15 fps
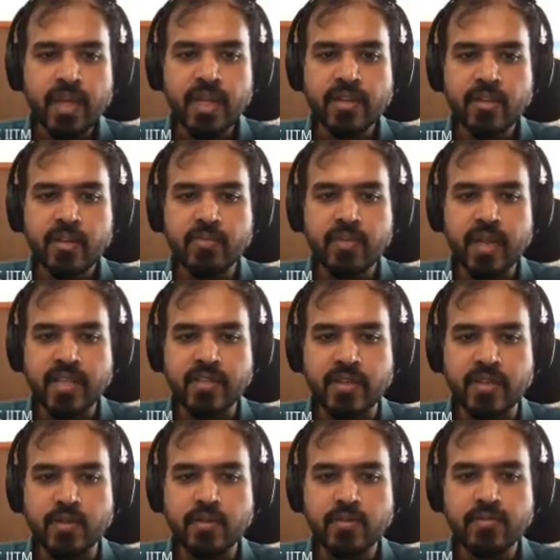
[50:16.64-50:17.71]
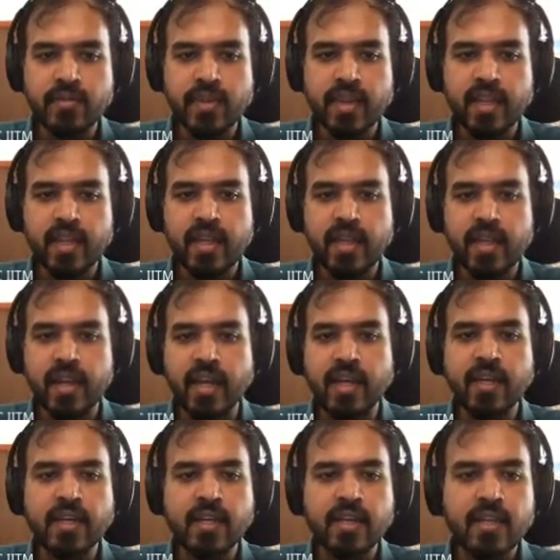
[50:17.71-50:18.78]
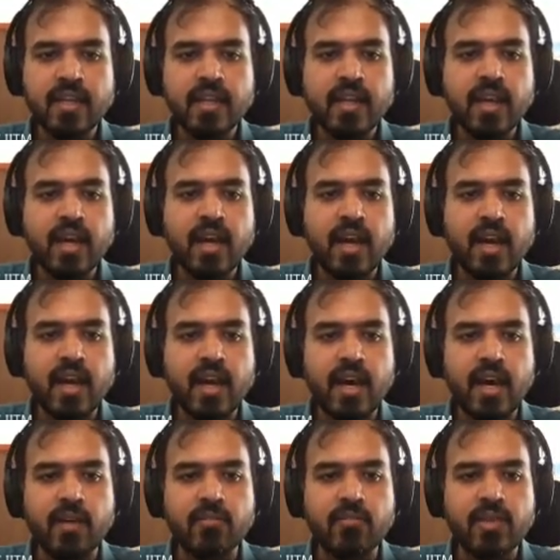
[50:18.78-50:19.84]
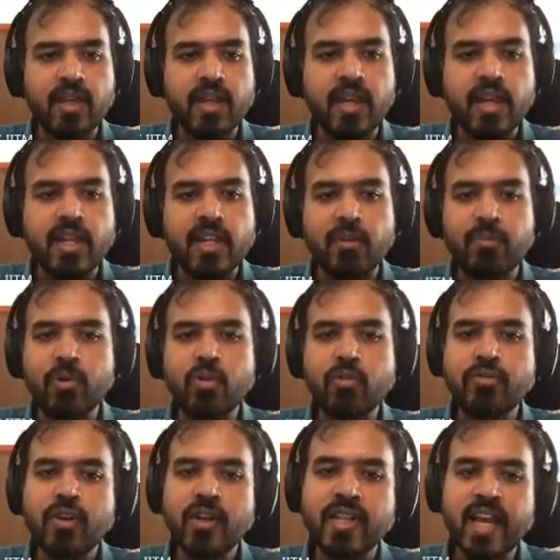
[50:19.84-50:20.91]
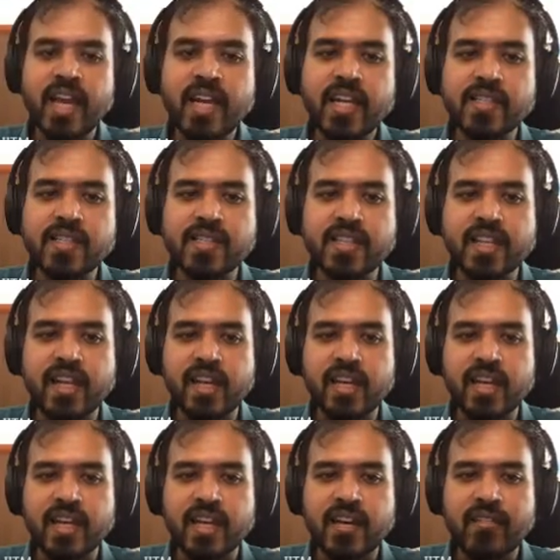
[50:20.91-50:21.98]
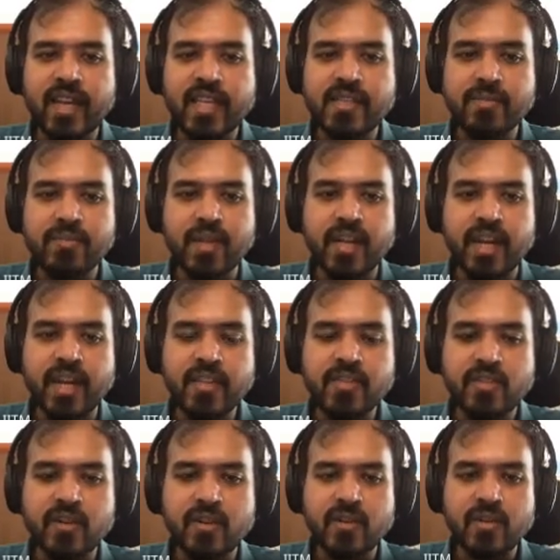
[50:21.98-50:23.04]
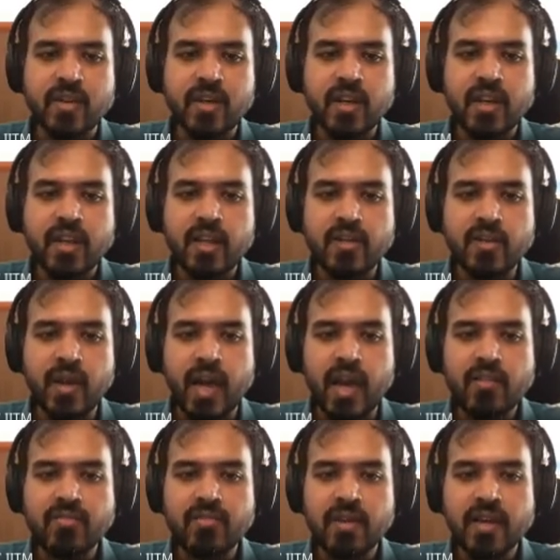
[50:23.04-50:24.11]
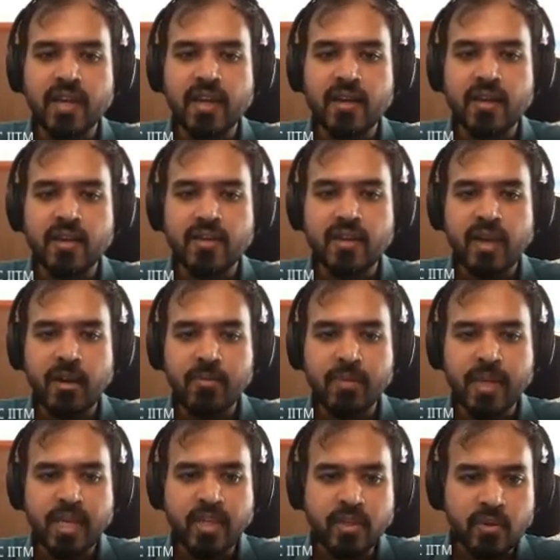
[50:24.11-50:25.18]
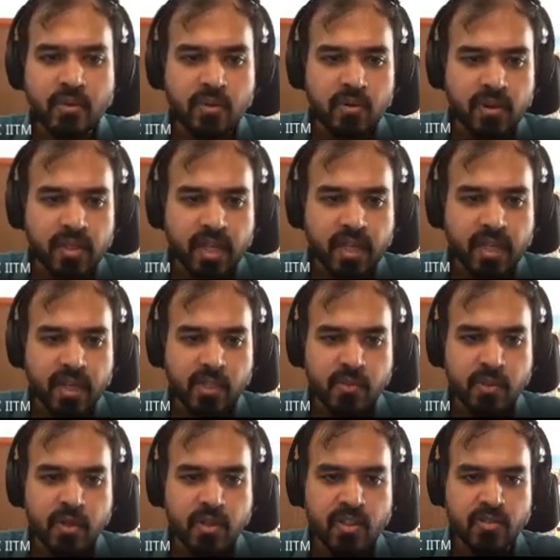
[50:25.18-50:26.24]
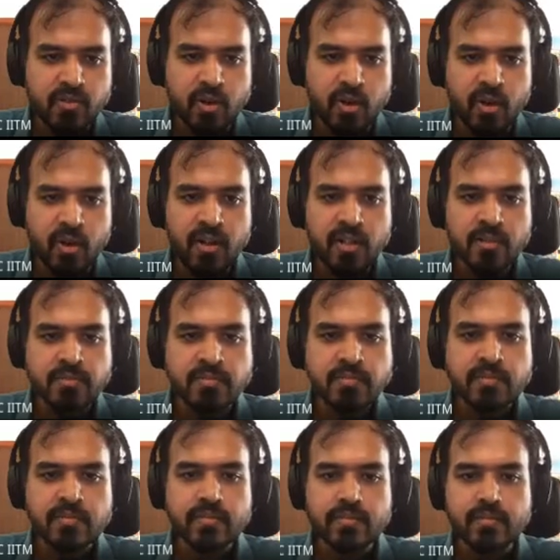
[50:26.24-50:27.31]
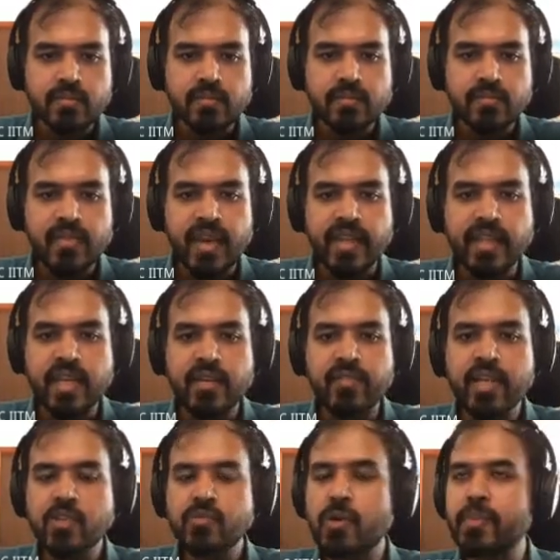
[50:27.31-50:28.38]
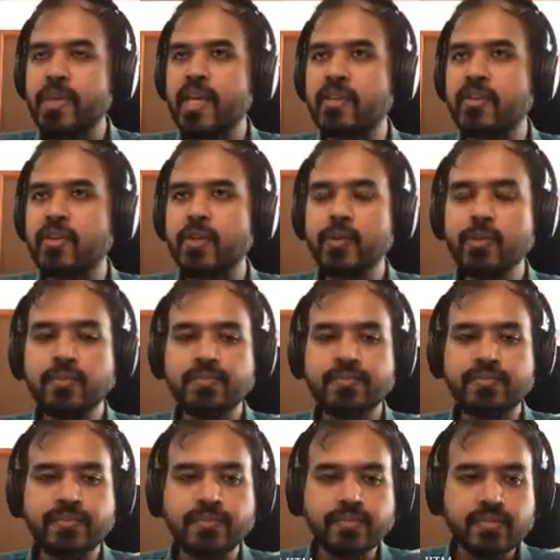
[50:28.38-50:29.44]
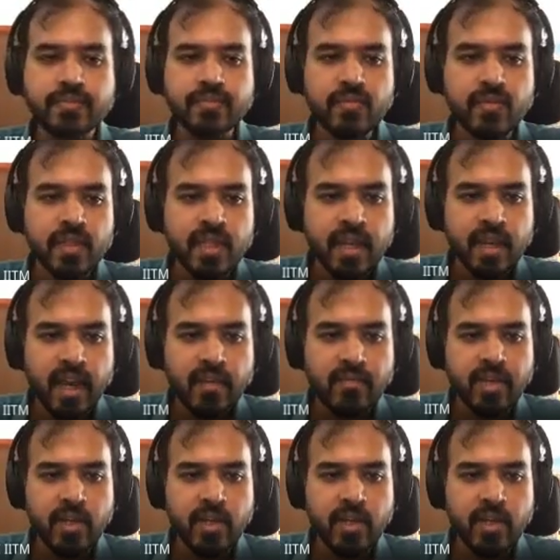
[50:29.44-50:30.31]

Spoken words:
this conjunction is built with the single constructor, right? Conj, which is evidence for P and evidence for Q, and you return the evidence for Q, which is what is expected on the right hand side, right? This is equivalent to